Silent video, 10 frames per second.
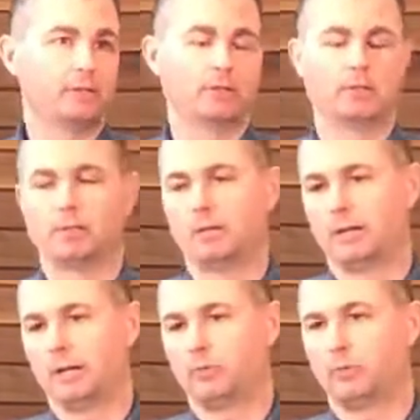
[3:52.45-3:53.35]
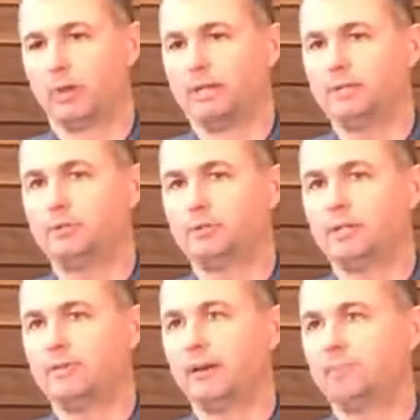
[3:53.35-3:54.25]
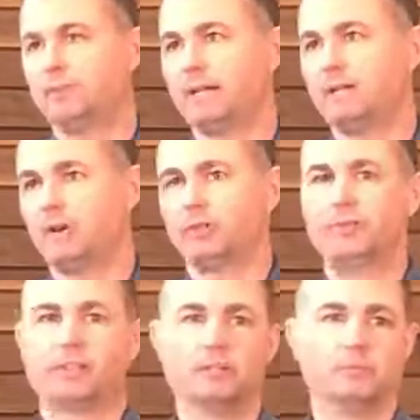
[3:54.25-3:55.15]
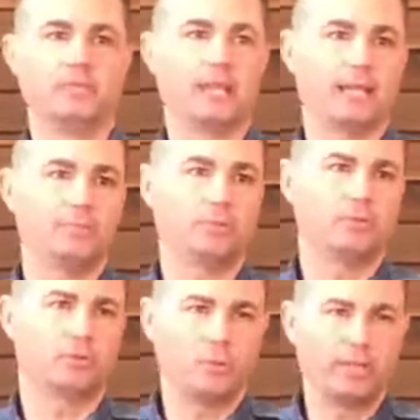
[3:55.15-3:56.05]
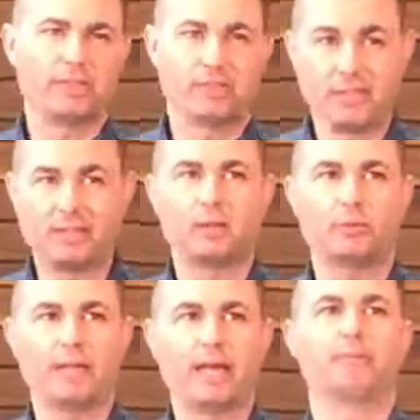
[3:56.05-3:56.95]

ready to give an update on the victims' names. We think that we have